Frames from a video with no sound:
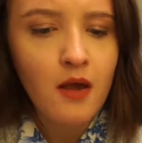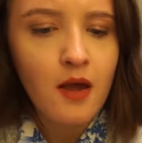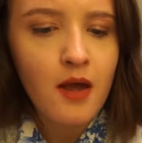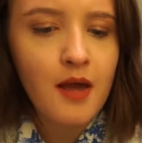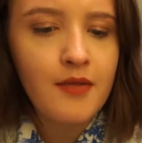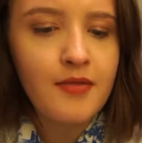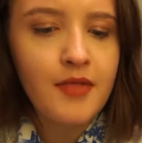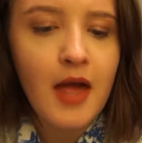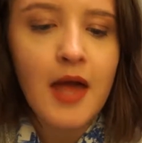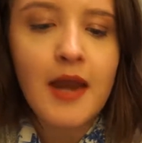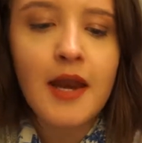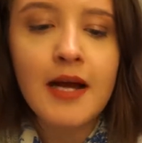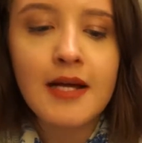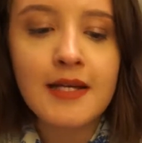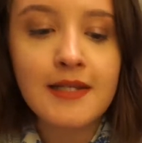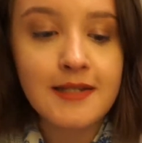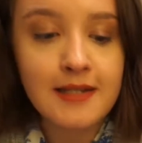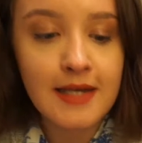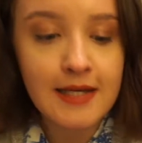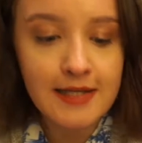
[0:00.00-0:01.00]
And then as I
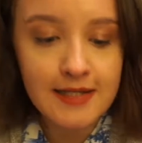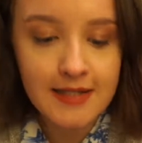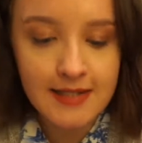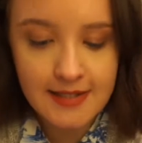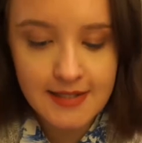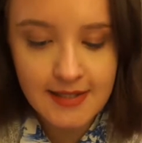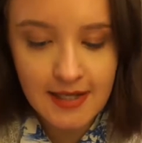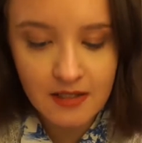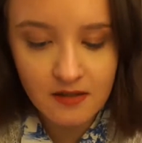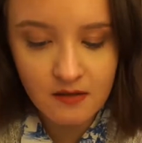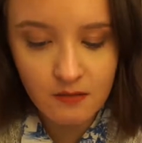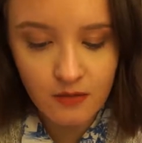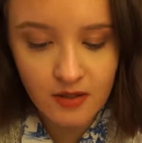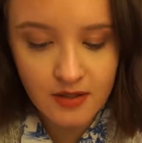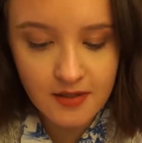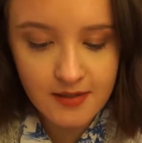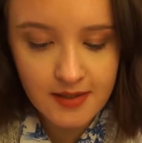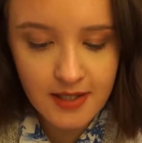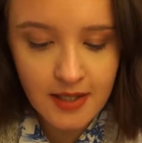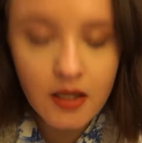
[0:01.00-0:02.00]
said, I need to get some
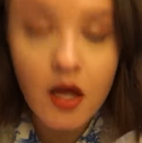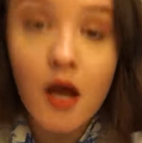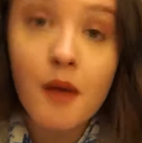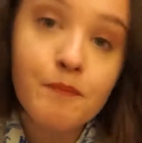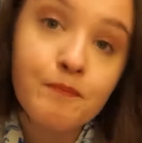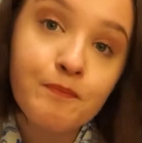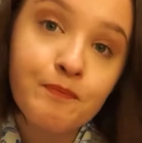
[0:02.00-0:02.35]
concealer.